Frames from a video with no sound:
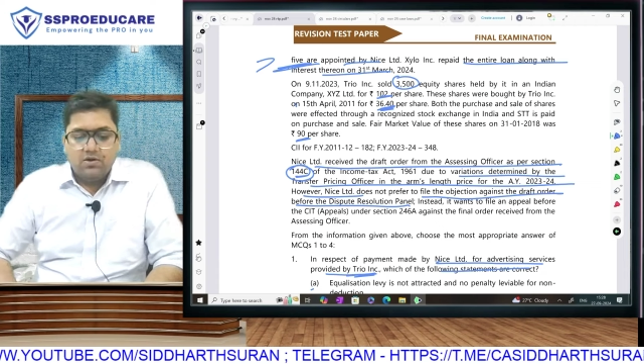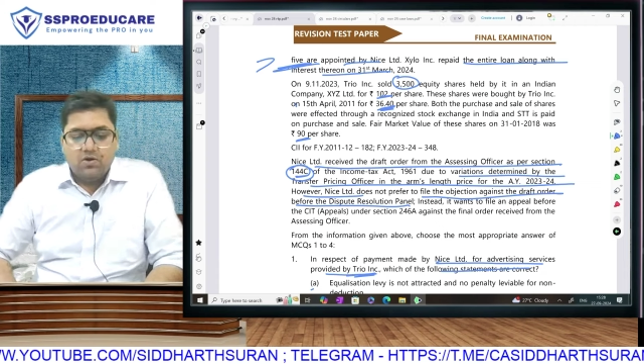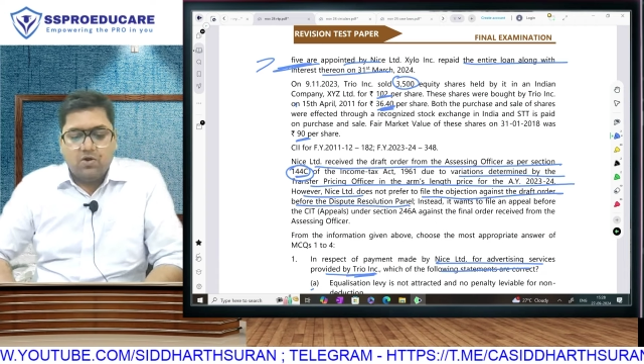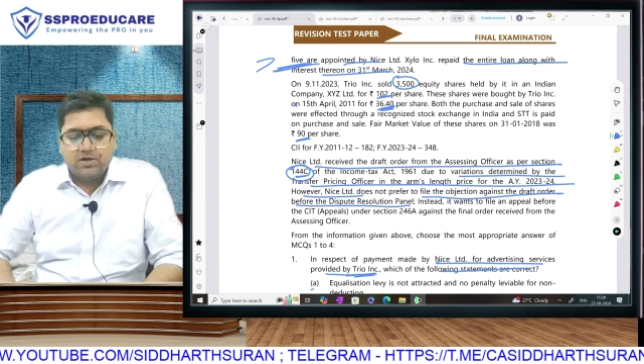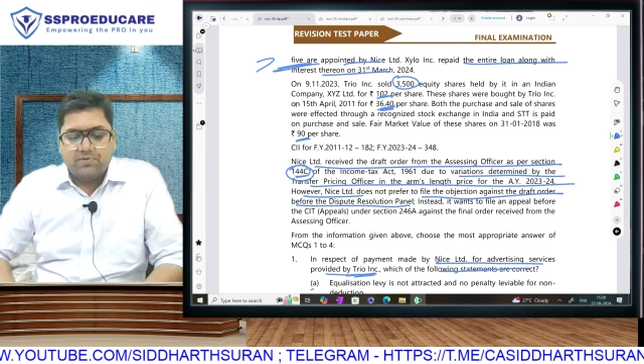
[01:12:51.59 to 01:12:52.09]

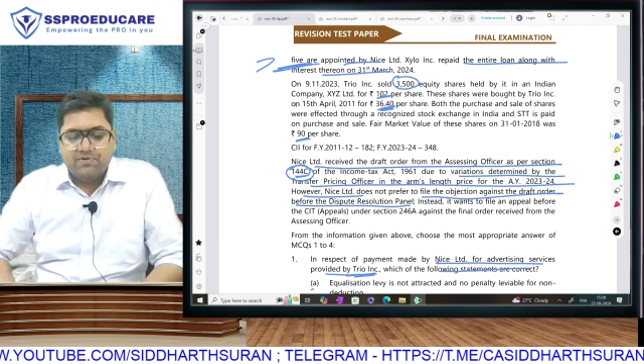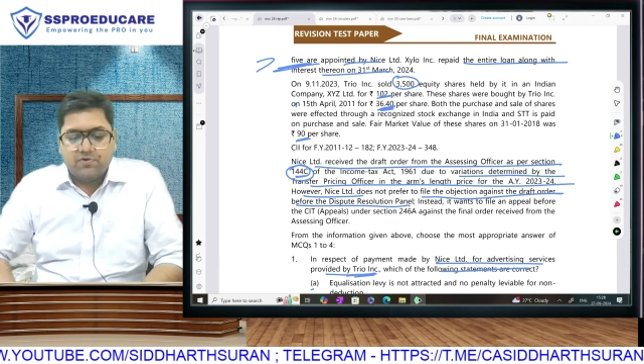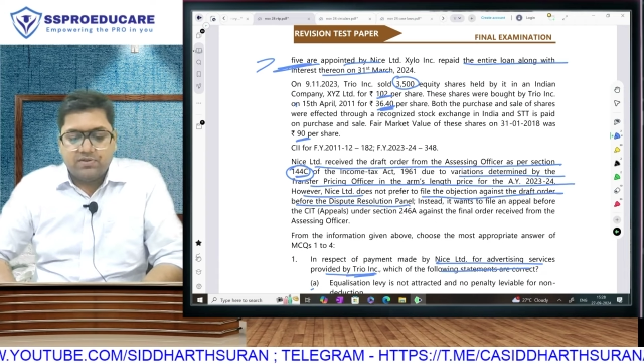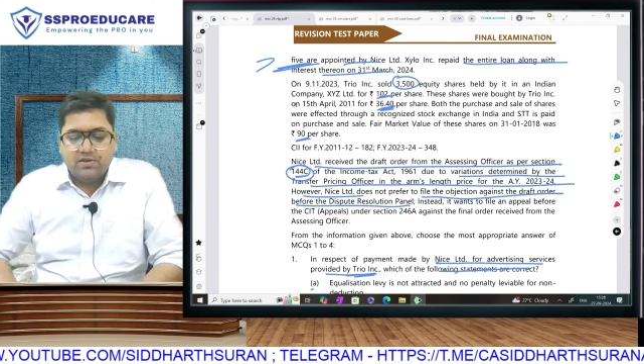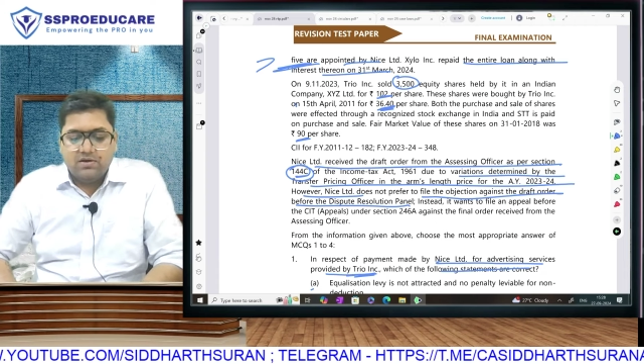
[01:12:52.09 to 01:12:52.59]
order
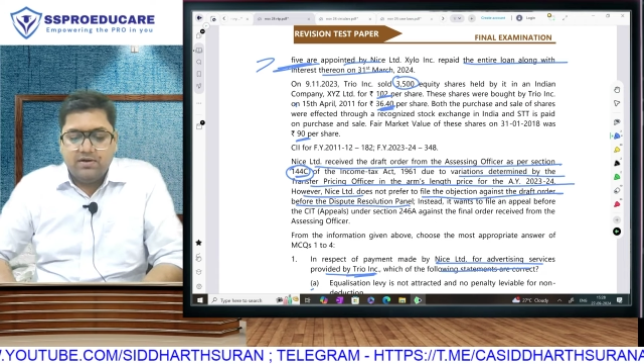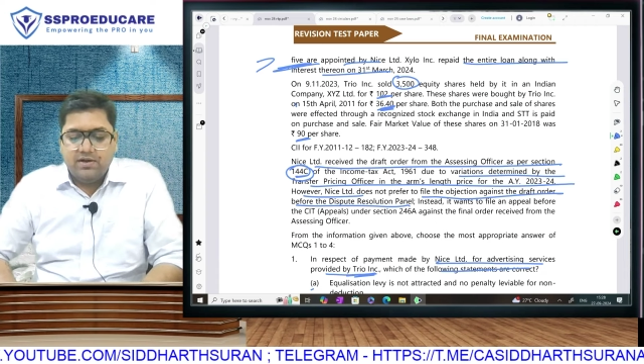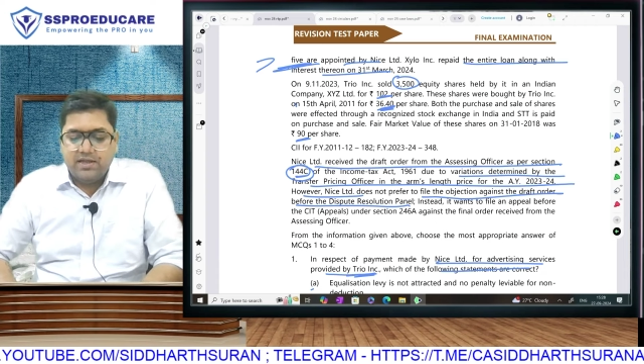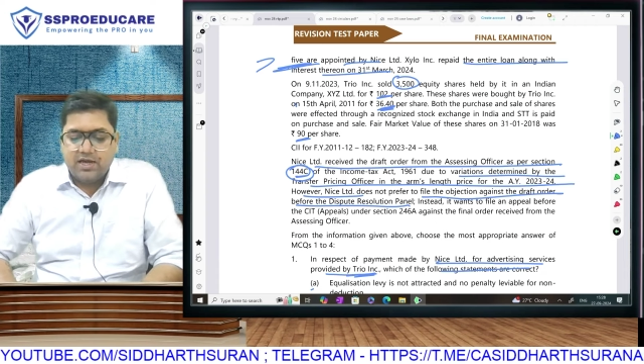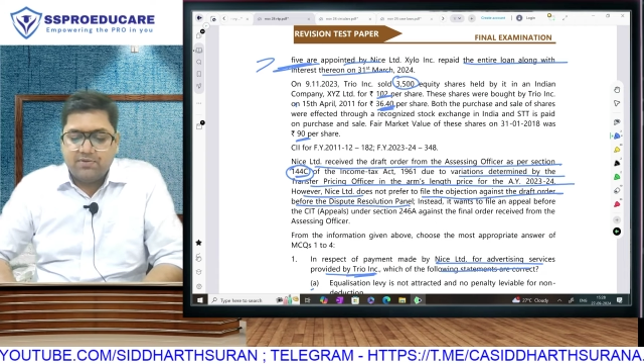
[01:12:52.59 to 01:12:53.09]
before the
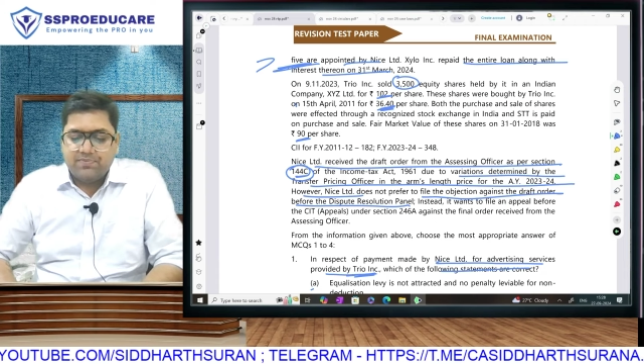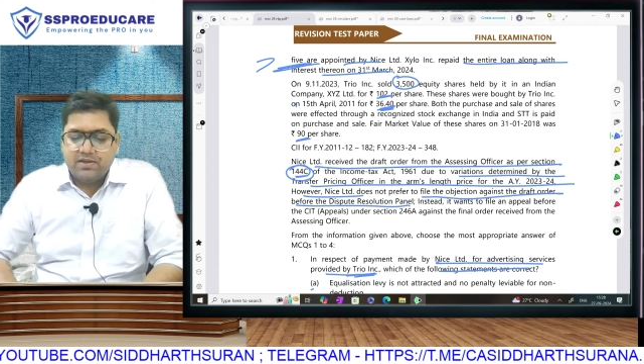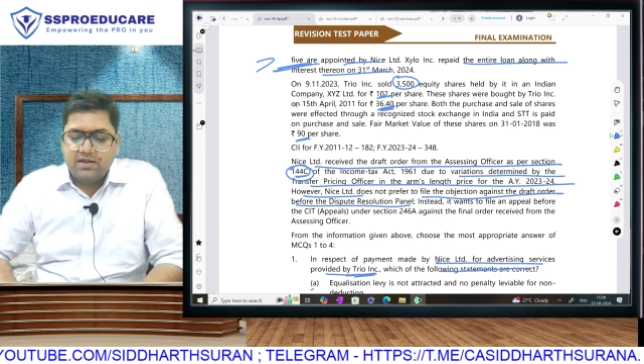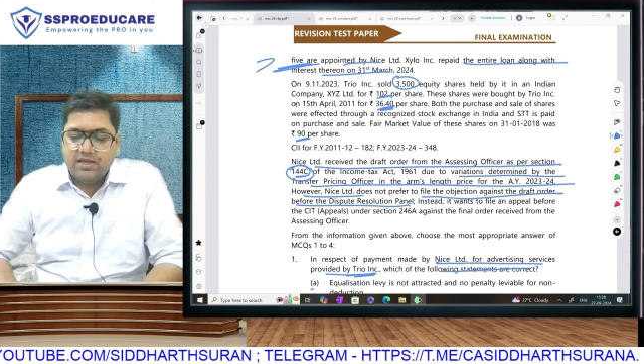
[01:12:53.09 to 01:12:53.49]
DRP.